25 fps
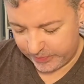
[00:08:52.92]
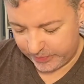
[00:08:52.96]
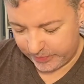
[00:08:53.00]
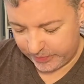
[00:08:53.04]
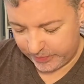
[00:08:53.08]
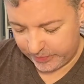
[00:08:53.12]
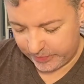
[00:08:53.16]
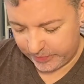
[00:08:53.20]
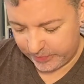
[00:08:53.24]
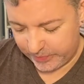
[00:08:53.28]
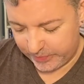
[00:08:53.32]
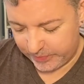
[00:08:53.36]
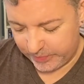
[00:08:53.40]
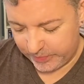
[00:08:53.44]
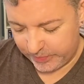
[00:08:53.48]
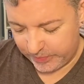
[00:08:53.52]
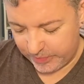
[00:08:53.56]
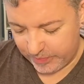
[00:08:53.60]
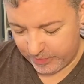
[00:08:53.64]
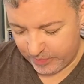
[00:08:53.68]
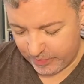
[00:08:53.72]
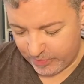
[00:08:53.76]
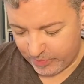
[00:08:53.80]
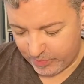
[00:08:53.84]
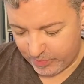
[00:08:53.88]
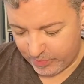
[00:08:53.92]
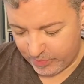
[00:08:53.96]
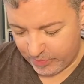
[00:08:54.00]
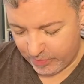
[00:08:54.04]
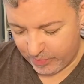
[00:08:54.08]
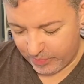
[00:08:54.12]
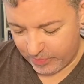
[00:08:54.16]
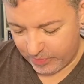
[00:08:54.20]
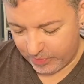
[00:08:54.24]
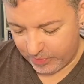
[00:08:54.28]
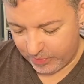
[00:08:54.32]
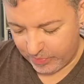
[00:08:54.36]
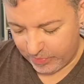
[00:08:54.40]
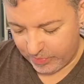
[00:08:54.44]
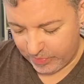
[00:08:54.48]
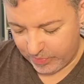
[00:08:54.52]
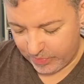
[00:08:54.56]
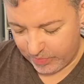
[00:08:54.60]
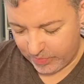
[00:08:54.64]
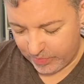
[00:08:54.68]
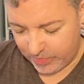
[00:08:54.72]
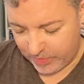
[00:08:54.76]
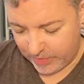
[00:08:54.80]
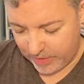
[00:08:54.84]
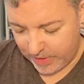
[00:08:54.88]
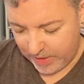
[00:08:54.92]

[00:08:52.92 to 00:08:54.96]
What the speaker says: Nothing is said.